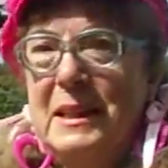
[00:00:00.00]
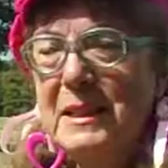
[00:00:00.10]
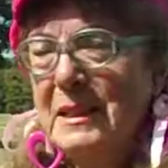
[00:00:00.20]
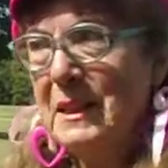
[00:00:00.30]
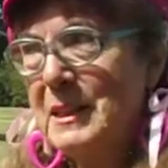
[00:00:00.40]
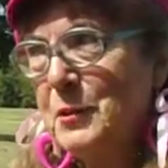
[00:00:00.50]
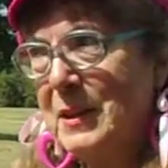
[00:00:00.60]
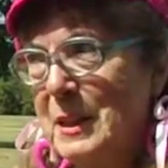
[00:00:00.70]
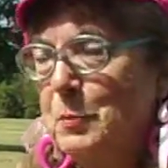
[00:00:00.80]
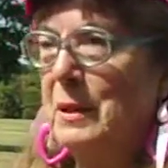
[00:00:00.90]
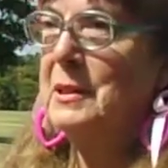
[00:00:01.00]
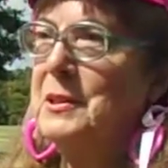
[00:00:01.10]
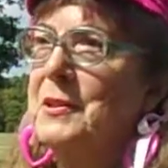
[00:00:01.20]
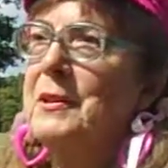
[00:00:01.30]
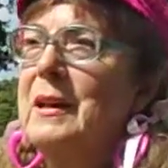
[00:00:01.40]
the Tennessee Stress
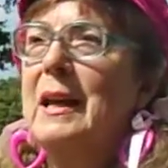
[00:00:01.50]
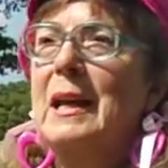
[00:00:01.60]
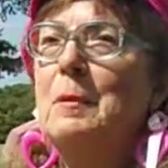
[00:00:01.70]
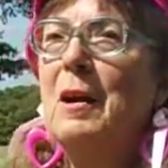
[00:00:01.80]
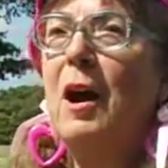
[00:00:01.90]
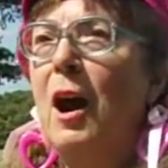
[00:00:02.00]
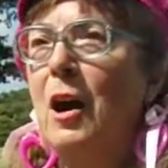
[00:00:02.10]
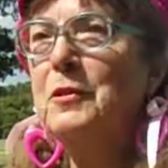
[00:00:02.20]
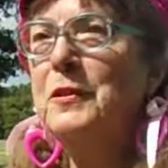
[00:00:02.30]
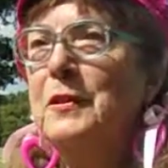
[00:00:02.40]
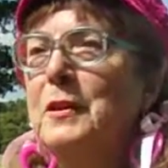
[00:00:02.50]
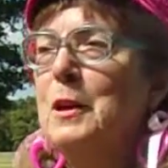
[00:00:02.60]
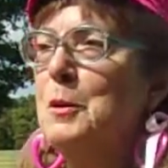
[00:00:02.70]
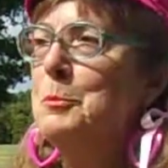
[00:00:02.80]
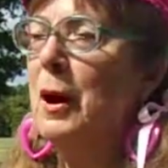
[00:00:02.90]
Buster, and I'm an author,
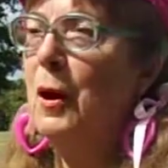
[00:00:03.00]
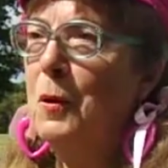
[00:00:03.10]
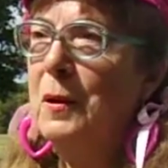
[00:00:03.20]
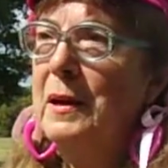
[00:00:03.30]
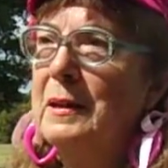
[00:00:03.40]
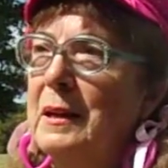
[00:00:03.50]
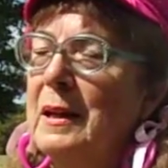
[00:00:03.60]
poet,